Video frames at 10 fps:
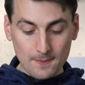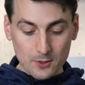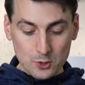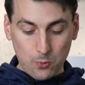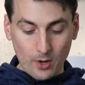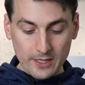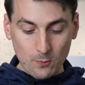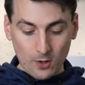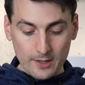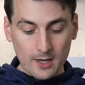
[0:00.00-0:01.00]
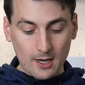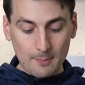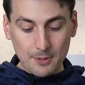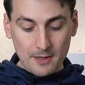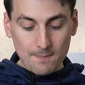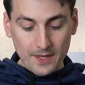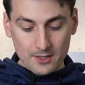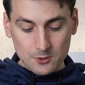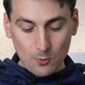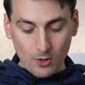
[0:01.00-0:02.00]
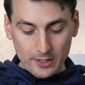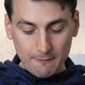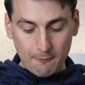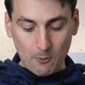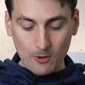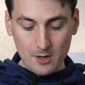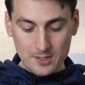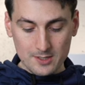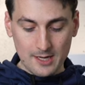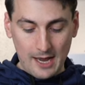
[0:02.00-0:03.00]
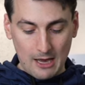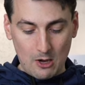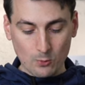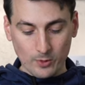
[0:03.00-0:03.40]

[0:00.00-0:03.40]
21 up, and 24 down.